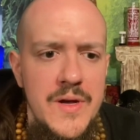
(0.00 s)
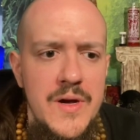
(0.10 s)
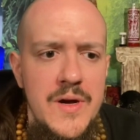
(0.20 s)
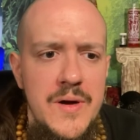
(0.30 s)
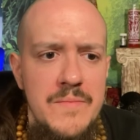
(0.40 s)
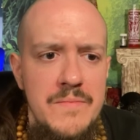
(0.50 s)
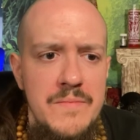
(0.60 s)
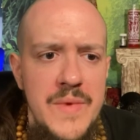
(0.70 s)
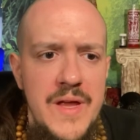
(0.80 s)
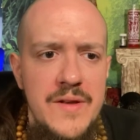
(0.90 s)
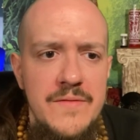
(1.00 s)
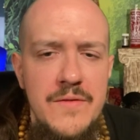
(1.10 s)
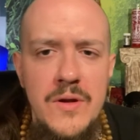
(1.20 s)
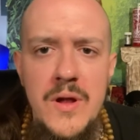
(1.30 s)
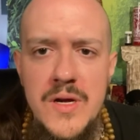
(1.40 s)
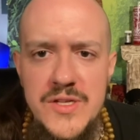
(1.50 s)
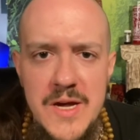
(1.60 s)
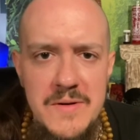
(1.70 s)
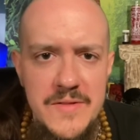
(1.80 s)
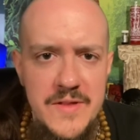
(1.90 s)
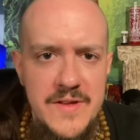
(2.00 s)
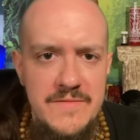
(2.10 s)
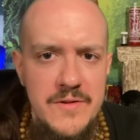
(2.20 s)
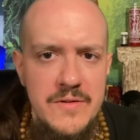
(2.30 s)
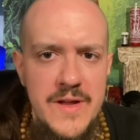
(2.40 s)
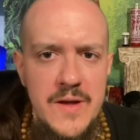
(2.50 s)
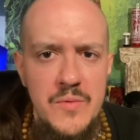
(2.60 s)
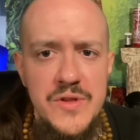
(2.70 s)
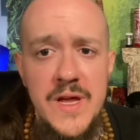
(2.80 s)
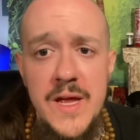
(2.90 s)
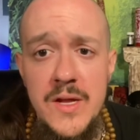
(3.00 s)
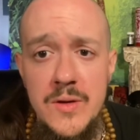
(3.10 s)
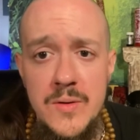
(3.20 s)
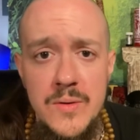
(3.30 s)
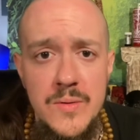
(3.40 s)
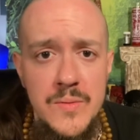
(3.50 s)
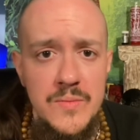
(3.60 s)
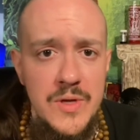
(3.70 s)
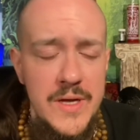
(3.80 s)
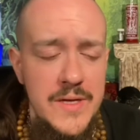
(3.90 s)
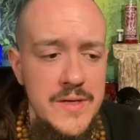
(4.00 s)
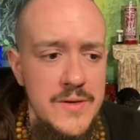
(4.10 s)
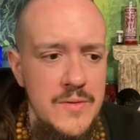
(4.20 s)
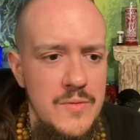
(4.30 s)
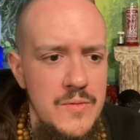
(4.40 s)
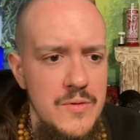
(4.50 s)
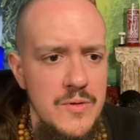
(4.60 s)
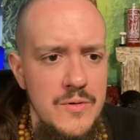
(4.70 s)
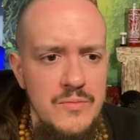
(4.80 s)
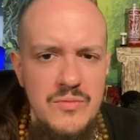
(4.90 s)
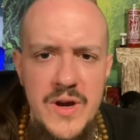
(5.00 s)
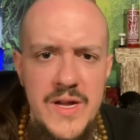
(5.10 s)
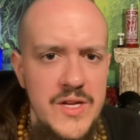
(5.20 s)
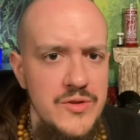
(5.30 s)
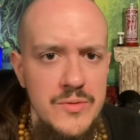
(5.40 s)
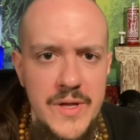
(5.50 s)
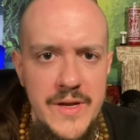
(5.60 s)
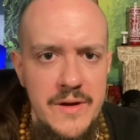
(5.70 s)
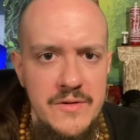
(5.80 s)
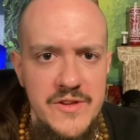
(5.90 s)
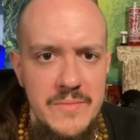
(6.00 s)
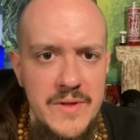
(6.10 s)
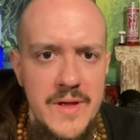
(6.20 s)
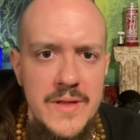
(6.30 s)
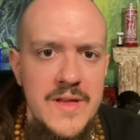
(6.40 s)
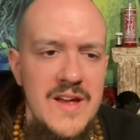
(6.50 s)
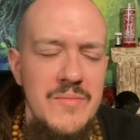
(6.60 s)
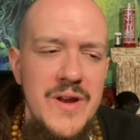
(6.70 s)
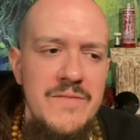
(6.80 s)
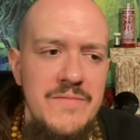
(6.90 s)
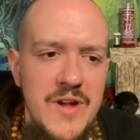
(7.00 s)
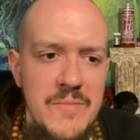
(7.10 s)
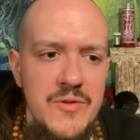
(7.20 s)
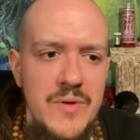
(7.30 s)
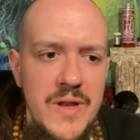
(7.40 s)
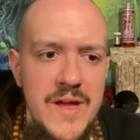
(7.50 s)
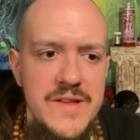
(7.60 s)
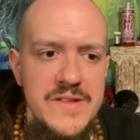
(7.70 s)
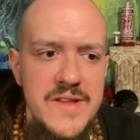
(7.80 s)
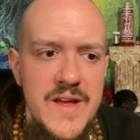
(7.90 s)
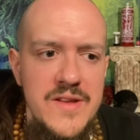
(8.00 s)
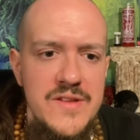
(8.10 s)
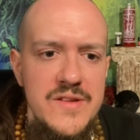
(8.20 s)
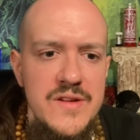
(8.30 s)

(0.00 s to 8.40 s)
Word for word: um, and for a long time, I thought that Fury hit was anger related or rage related or something like that. But I've come to realize that